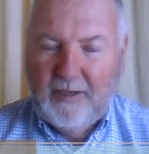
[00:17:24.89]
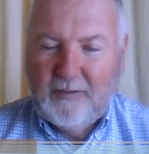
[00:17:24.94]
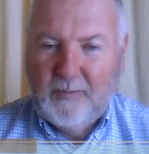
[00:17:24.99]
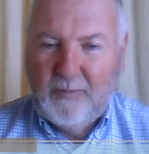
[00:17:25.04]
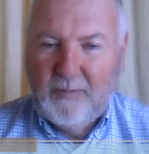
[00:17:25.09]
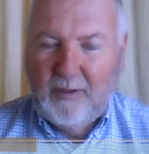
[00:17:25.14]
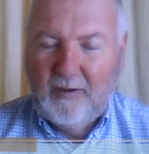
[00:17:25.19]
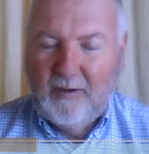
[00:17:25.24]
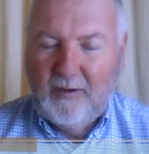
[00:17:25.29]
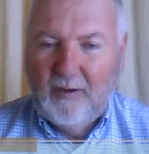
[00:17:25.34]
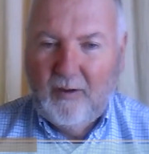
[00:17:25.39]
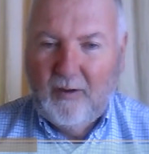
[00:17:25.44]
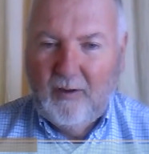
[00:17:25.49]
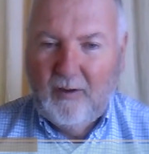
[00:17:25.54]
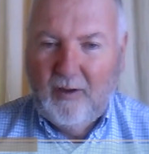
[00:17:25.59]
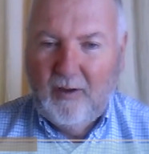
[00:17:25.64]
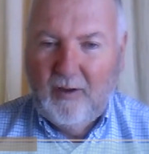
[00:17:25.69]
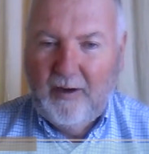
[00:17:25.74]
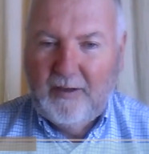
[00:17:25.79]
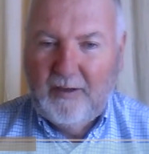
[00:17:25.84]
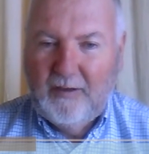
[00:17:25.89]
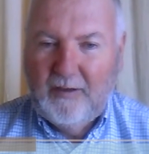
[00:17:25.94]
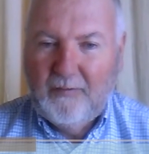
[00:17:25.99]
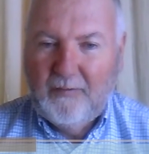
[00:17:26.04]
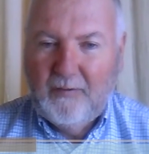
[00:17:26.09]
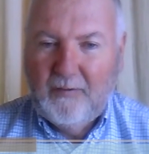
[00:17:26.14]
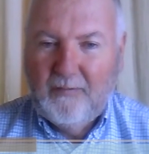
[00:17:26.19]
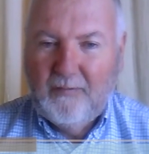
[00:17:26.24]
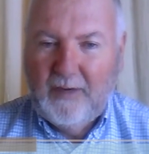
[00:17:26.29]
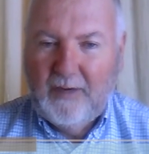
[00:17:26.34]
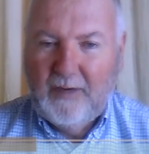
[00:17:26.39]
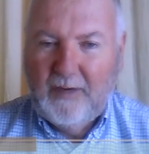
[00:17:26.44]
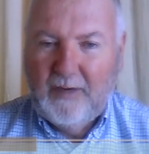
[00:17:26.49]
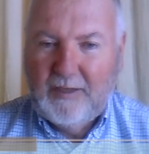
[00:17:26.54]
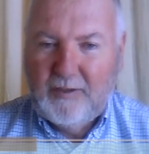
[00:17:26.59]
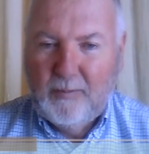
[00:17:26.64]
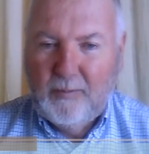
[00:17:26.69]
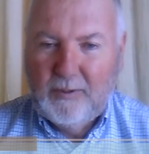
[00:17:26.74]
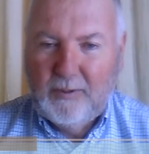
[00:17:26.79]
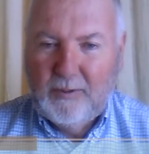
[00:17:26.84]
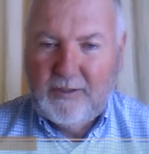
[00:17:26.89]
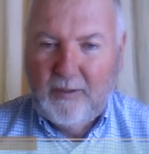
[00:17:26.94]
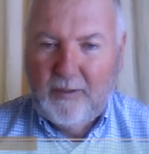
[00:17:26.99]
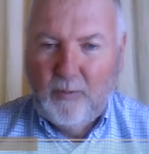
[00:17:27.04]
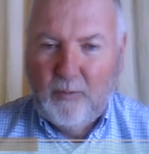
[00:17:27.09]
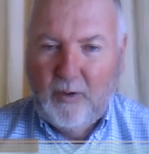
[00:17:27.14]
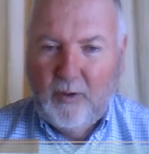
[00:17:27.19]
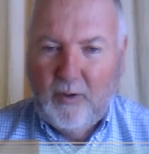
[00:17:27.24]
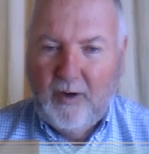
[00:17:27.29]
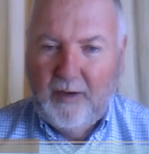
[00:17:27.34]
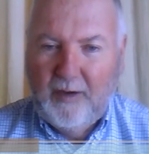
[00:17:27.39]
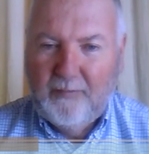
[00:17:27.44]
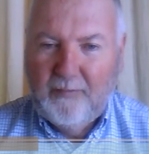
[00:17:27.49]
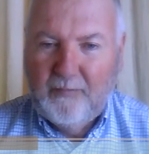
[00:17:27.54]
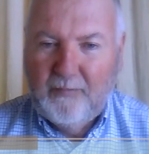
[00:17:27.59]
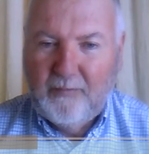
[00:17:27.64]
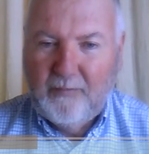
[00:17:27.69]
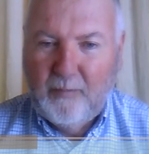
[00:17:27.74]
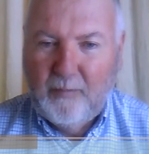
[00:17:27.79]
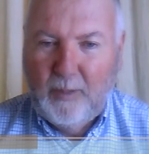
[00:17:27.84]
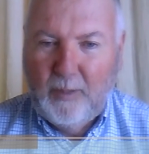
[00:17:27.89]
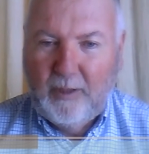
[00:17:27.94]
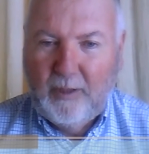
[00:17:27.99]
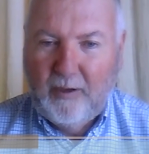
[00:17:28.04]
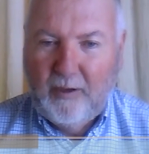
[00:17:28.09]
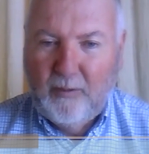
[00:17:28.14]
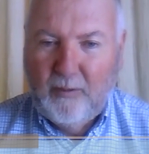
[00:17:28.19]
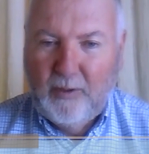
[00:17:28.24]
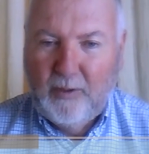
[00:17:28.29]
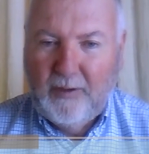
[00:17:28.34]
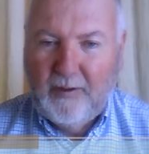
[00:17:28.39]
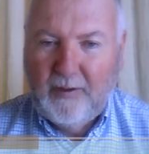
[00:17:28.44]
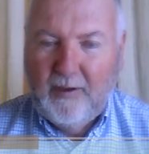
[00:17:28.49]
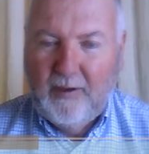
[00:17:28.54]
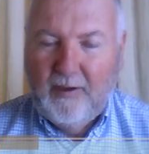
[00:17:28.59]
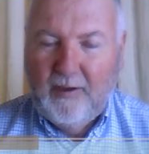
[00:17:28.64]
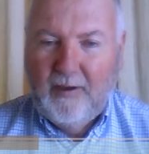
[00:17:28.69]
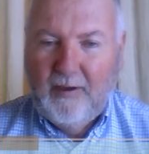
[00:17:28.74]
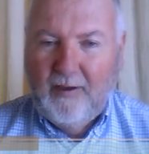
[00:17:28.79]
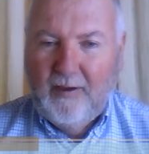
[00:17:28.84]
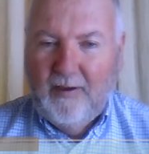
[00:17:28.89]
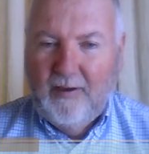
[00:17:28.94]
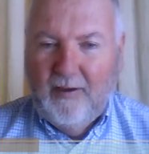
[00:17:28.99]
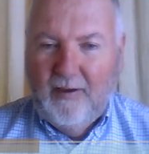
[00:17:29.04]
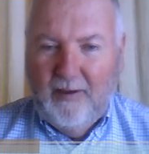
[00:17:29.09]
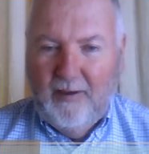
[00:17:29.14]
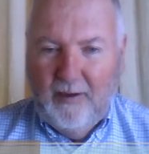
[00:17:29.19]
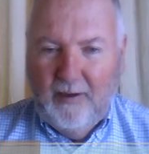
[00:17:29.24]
but a lot of different vegetables that we're not even familiar with. And